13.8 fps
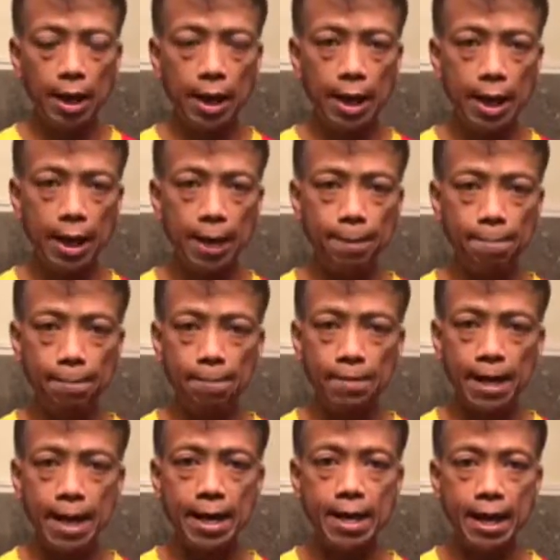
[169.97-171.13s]

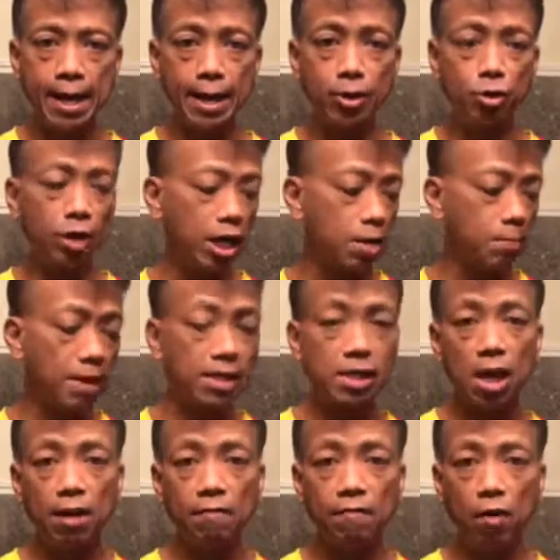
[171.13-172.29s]
Then I educated
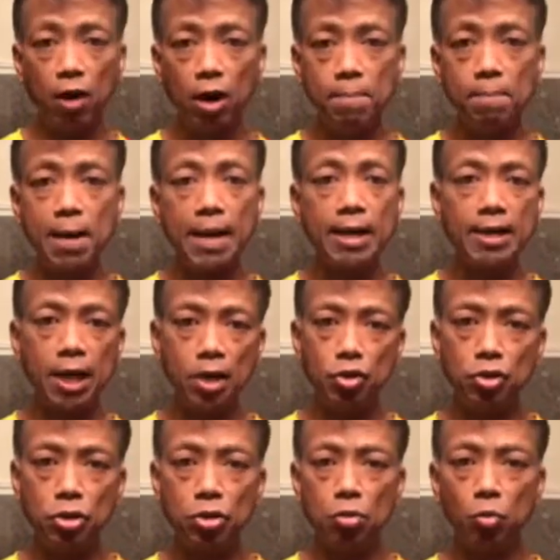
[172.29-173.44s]
myself on
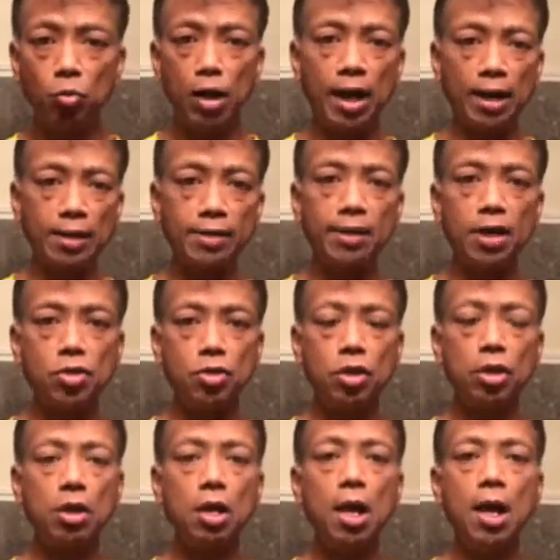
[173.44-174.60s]
meditation,
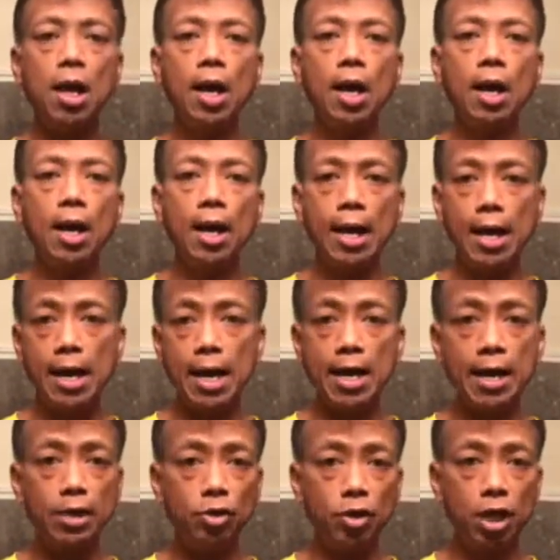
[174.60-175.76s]
relaxation, and I
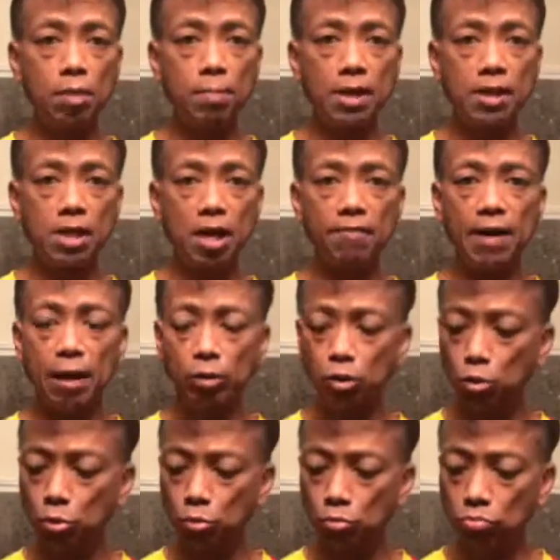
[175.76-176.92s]
educated myself how
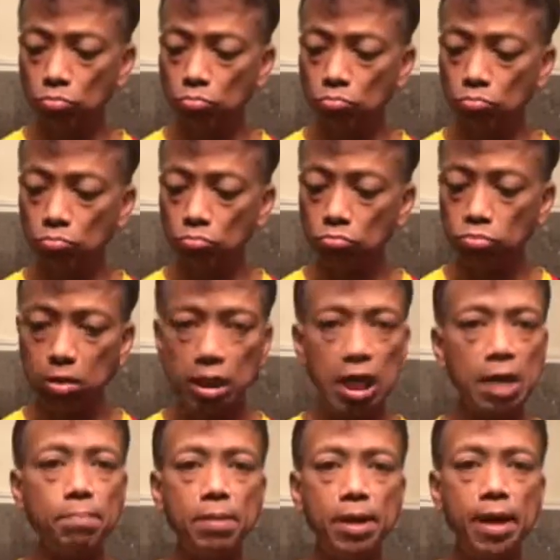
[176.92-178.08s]
to
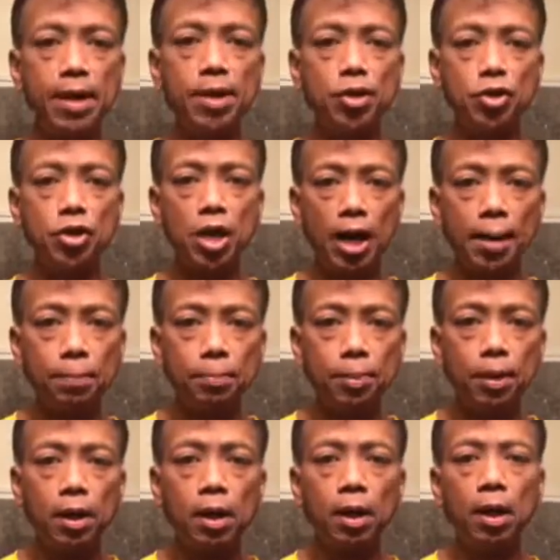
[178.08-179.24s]
keep my energy up
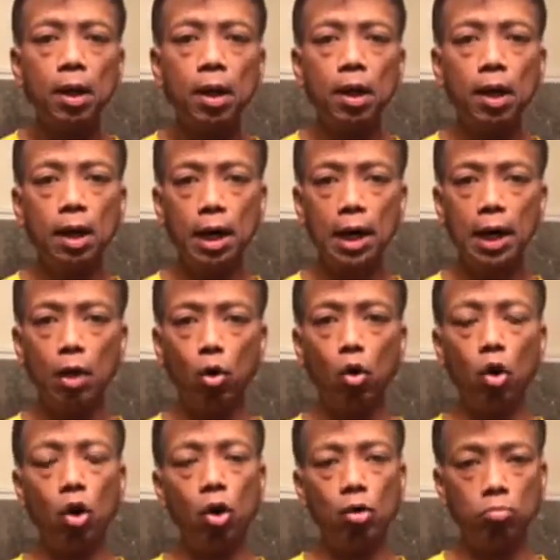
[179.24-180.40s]

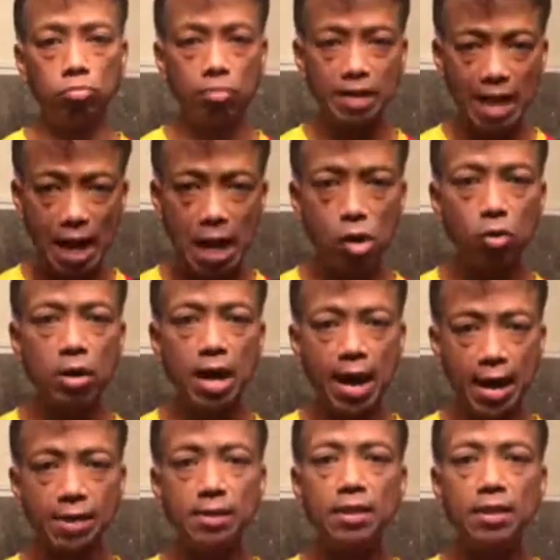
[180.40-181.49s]
or down as